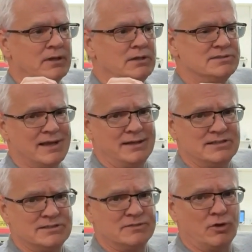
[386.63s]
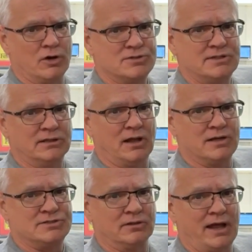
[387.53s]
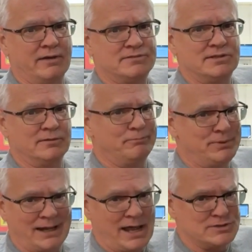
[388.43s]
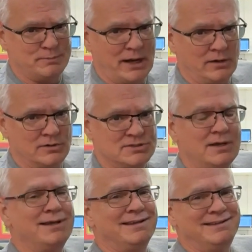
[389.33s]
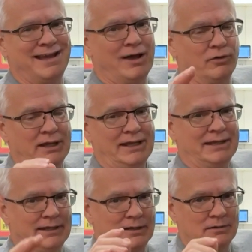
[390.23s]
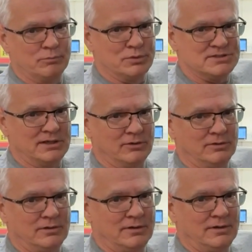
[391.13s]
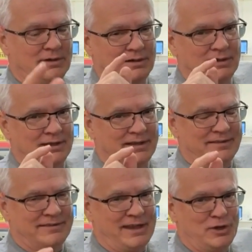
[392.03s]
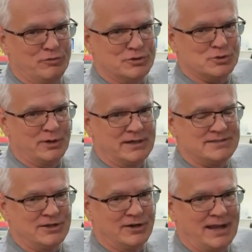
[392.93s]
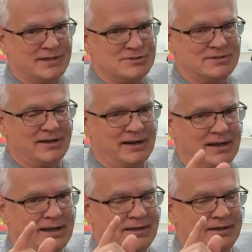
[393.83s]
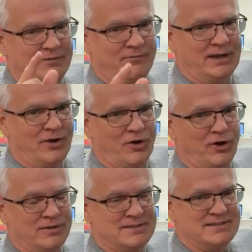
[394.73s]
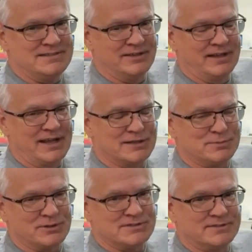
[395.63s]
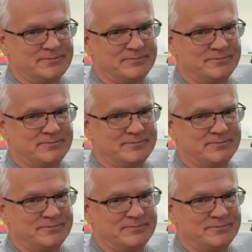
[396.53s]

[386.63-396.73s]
scientists of ours that lost their lives to the big-ass spiders down in Brazil. Thank you for joining us here at Esoteric. We are the detailing experts.